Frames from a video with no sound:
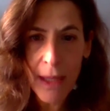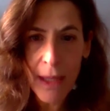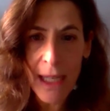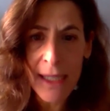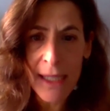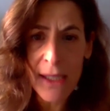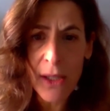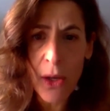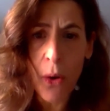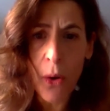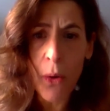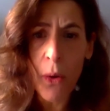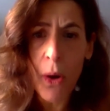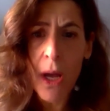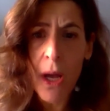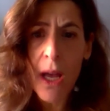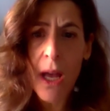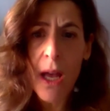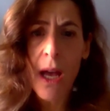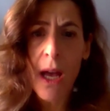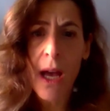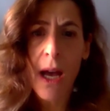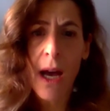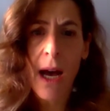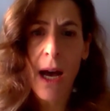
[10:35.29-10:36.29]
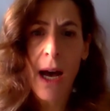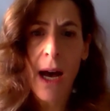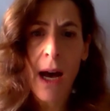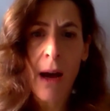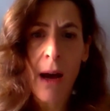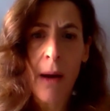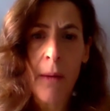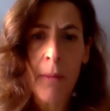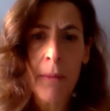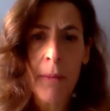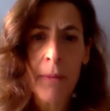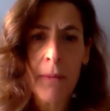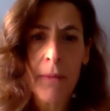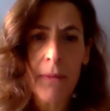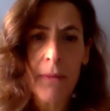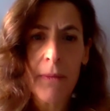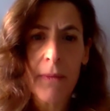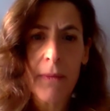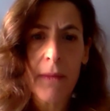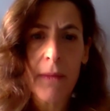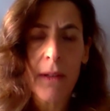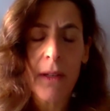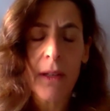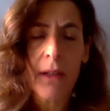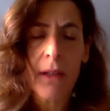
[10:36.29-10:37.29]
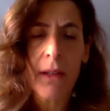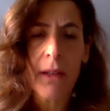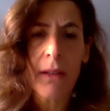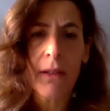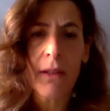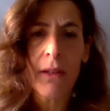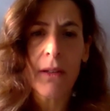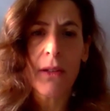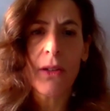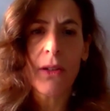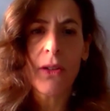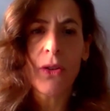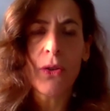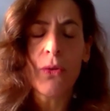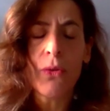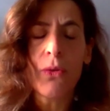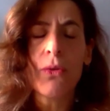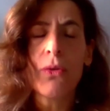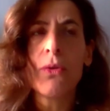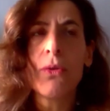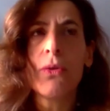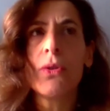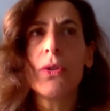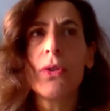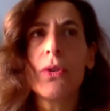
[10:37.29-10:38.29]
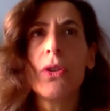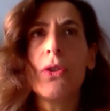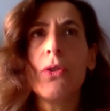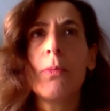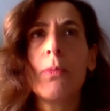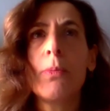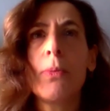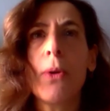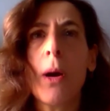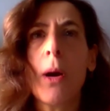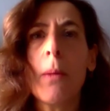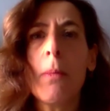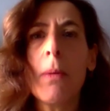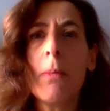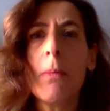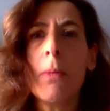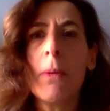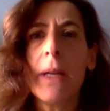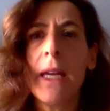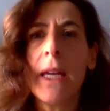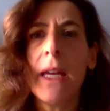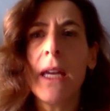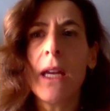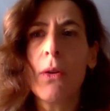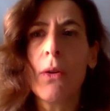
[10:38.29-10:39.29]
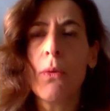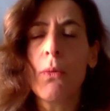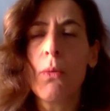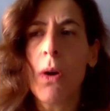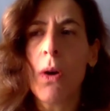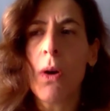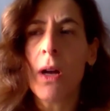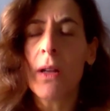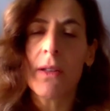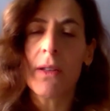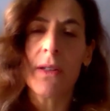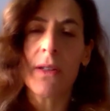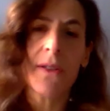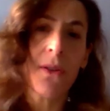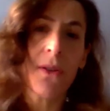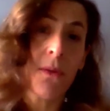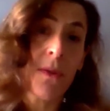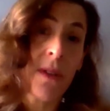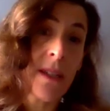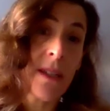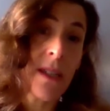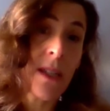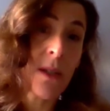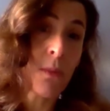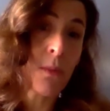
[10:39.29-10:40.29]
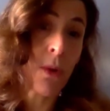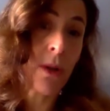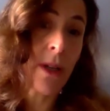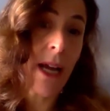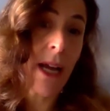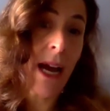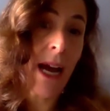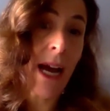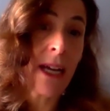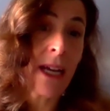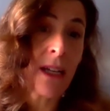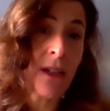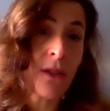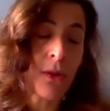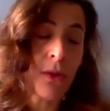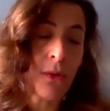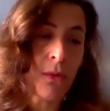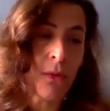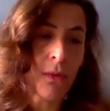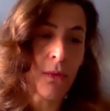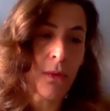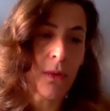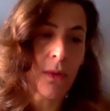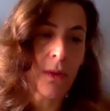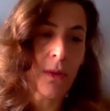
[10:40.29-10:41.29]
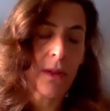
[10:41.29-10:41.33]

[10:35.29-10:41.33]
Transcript: So um, you probably want, so this is what I do.